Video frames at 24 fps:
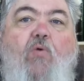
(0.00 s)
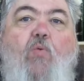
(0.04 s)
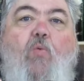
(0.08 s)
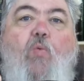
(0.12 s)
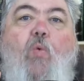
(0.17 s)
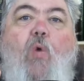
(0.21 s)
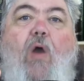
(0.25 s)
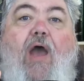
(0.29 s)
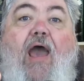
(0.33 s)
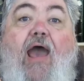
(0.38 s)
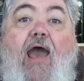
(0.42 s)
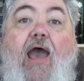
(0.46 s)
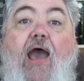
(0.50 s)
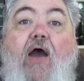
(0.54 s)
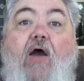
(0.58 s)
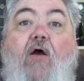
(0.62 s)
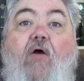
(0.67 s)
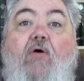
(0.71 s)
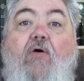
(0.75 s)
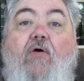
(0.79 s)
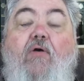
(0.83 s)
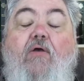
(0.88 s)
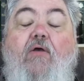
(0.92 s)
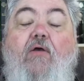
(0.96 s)

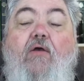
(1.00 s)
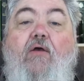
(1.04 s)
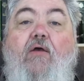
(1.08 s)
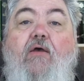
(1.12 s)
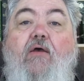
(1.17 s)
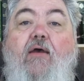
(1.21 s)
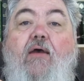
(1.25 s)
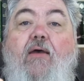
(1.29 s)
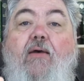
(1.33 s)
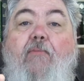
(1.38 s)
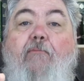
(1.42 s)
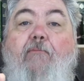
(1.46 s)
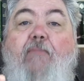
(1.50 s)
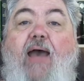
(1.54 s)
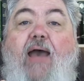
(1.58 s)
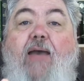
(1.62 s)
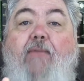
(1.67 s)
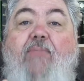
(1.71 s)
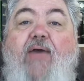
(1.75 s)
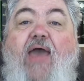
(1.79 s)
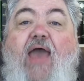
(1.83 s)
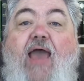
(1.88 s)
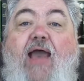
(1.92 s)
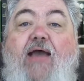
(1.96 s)
wow,
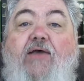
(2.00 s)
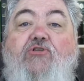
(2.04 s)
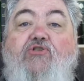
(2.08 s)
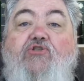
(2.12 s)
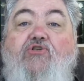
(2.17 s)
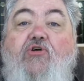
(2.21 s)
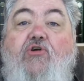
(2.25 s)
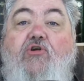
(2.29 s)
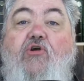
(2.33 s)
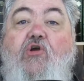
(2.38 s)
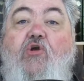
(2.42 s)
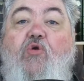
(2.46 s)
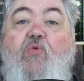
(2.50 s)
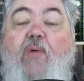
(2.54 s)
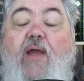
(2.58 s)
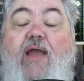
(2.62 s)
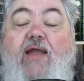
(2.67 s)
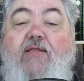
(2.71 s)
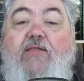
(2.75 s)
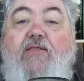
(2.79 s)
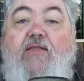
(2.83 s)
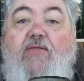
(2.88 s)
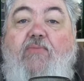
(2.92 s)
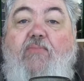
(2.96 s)
my pastor
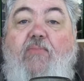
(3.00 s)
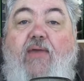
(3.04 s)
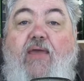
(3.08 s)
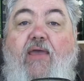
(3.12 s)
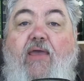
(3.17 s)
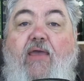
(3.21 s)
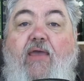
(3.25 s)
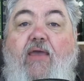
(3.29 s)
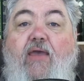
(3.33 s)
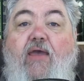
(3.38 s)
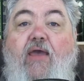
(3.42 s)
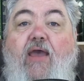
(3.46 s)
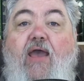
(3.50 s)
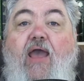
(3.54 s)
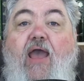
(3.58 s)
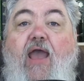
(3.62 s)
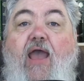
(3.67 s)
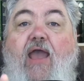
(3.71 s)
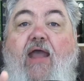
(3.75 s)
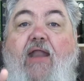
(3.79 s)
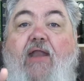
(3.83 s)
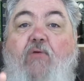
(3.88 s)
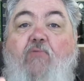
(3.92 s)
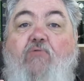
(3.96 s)
corrected me,
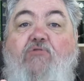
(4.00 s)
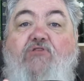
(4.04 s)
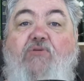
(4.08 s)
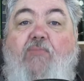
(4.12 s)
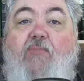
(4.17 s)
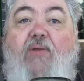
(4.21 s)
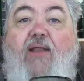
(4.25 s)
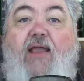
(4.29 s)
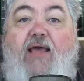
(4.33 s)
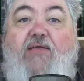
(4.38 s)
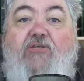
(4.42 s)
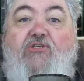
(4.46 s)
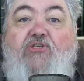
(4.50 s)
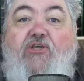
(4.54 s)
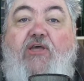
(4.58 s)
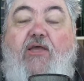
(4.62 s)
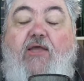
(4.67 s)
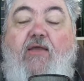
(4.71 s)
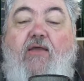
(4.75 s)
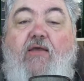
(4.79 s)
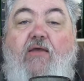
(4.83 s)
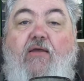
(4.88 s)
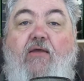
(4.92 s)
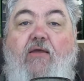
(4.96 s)
and it was a
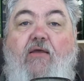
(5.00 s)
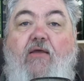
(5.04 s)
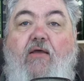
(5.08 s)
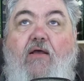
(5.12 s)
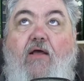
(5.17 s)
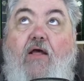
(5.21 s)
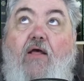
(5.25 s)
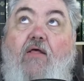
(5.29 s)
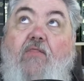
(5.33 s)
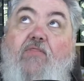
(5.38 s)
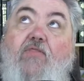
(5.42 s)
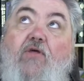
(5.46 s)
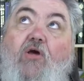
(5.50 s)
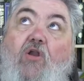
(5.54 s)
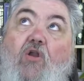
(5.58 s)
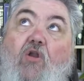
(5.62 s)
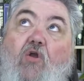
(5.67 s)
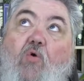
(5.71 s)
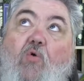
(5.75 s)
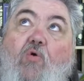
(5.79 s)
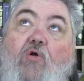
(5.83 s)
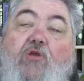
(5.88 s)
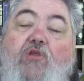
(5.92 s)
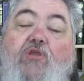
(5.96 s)
blessing. The
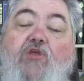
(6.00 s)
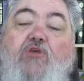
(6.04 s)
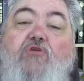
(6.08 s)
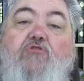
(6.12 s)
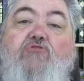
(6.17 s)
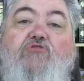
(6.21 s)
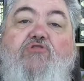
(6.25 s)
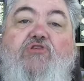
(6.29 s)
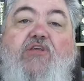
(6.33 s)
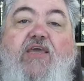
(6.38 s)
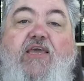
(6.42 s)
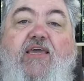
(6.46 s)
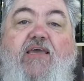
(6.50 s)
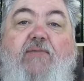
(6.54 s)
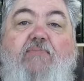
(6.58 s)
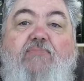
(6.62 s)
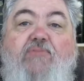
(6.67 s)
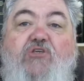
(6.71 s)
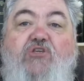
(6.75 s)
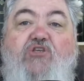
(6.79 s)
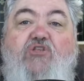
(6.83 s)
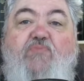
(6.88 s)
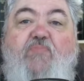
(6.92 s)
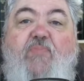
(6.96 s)
Lord used him
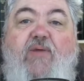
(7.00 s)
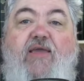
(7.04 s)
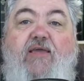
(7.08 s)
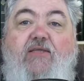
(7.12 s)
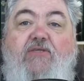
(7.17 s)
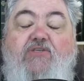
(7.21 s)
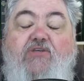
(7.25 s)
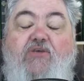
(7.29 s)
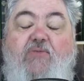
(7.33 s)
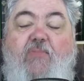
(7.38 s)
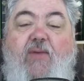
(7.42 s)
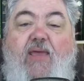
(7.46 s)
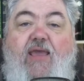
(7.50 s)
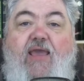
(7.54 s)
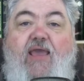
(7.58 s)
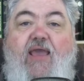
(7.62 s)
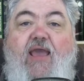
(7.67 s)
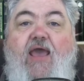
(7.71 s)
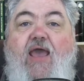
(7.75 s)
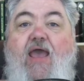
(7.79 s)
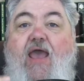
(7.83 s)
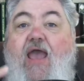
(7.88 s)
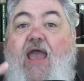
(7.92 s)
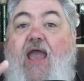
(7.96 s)
to speak to
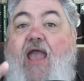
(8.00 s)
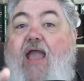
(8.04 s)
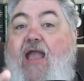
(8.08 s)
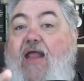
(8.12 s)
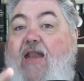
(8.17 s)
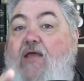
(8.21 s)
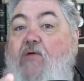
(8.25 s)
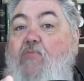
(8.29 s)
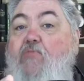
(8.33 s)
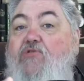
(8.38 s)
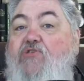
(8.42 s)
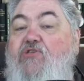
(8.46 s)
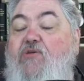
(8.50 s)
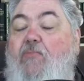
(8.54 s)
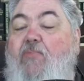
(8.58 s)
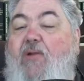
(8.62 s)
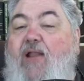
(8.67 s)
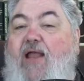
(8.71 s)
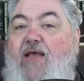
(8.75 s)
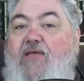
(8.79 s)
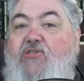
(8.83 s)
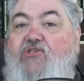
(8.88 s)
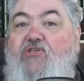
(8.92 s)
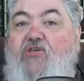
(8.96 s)
me, and it was a
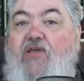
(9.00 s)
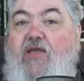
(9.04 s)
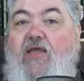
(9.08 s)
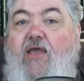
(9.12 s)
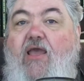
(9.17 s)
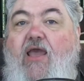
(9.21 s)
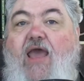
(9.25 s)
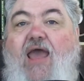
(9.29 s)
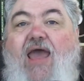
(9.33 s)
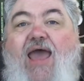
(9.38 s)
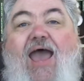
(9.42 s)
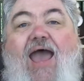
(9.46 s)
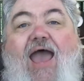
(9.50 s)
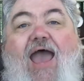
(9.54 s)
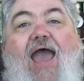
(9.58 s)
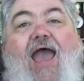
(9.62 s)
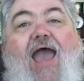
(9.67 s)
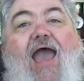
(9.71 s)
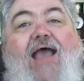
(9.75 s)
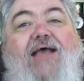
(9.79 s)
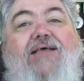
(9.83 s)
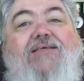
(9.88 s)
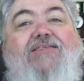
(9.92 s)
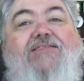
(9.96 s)
blessing.
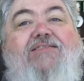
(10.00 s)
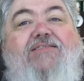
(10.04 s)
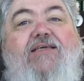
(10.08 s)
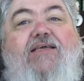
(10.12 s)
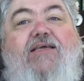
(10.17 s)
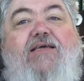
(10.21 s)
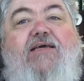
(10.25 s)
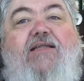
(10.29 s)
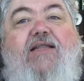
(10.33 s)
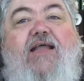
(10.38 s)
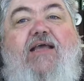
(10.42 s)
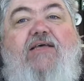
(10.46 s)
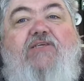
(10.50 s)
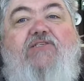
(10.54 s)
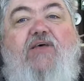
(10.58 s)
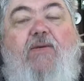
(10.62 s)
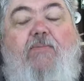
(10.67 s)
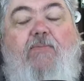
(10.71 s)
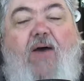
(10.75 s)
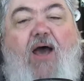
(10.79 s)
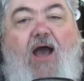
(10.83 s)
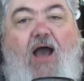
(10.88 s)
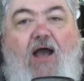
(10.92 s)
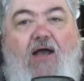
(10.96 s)
I see it as a
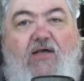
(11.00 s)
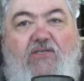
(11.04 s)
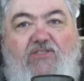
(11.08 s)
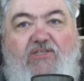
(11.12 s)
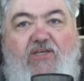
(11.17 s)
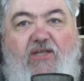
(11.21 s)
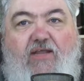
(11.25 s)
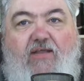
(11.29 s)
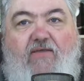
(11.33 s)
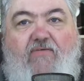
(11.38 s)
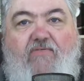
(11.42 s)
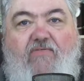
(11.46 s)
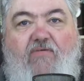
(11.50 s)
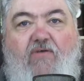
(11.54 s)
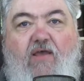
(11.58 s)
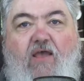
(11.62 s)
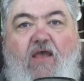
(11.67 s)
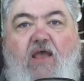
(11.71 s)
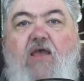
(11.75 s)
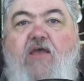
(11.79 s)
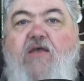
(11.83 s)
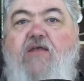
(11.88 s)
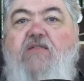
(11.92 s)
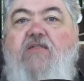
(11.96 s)
positive,
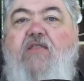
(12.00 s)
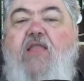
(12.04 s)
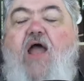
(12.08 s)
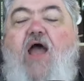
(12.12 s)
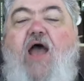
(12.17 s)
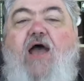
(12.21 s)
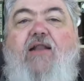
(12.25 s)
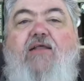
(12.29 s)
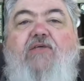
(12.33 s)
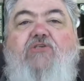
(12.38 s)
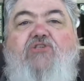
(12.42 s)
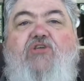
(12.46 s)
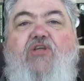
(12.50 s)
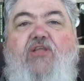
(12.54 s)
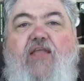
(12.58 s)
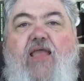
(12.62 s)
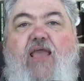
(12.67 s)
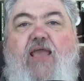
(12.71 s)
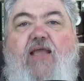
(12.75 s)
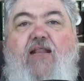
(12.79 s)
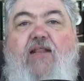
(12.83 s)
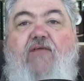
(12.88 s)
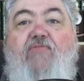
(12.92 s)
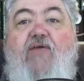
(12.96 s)
not as a
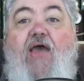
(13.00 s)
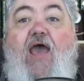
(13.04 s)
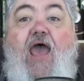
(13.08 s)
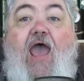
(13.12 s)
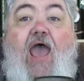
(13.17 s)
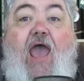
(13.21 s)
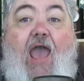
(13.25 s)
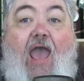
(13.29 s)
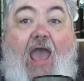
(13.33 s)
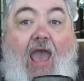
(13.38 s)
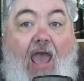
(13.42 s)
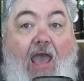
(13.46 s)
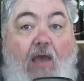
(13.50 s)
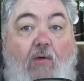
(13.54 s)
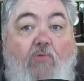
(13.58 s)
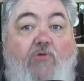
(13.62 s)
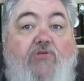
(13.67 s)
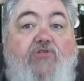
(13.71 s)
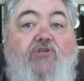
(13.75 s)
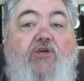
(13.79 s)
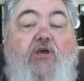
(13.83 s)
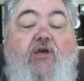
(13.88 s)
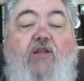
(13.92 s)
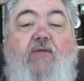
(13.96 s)
negative. I
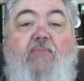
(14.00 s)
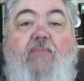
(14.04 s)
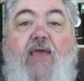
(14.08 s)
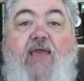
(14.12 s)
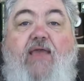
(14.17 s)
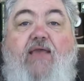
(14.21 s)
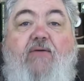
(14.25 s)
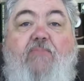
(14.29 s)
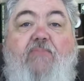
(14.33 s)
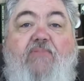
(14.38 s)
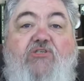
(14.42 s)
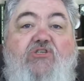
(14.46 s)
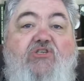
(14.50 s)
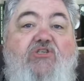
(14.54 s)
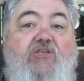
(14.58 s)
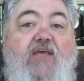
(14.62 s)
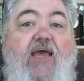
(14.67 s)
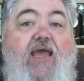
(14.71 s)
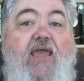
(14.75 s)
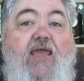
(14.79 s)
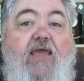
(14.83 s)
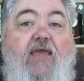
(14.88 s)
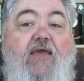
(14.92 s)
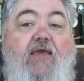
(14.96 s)
was going to make a
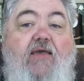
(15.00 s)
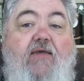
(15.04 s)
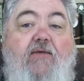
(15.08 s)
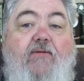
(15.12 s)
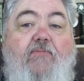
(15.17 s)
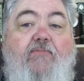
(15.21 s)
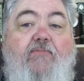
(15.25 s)
mistake,